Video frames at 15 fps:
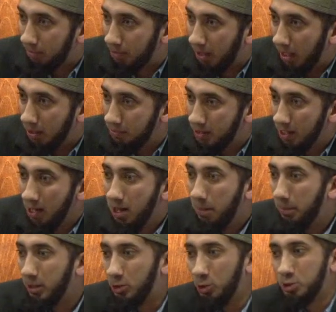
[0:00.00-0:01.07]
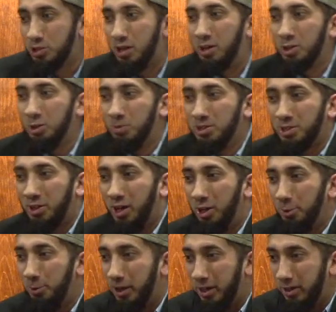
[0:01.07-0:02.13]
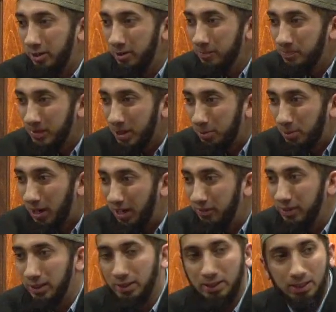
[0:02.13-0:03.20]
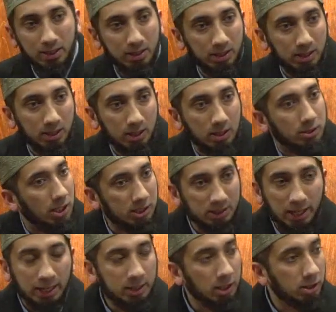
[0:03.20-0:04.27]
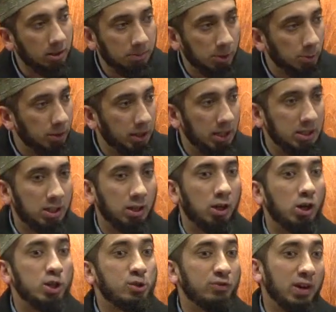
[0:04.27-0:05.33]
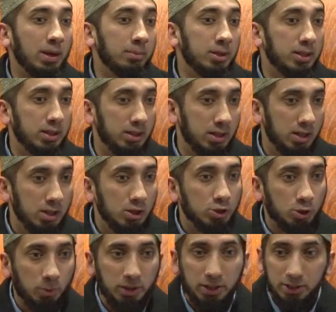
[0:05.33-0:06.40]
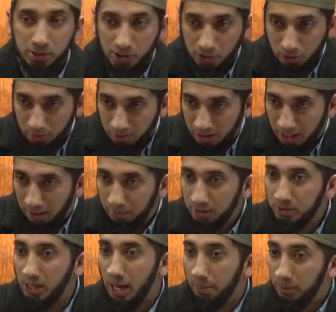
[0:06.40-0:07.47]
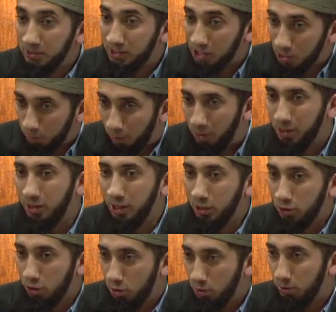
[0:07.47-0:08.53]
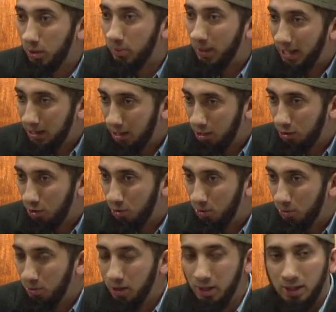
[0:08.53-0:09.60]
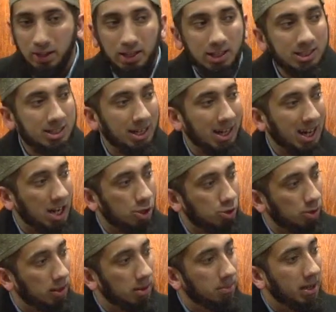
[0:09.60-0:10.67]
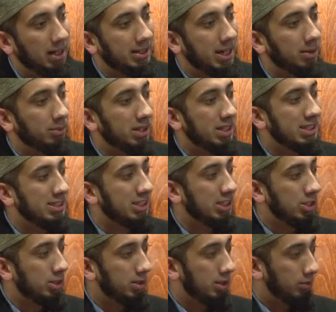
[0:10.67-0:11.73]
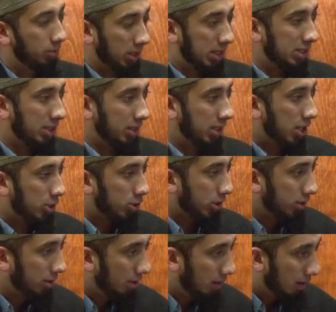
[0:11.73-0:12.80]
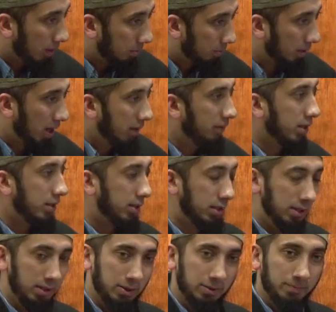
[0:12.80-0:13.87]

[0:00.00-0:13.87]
sometimes. But those arguments are held where? Privately. Just like a community is a large family. So when a disagreement happens, the smart thing to do, the right thing to do, is to actually make that reconciliation privately.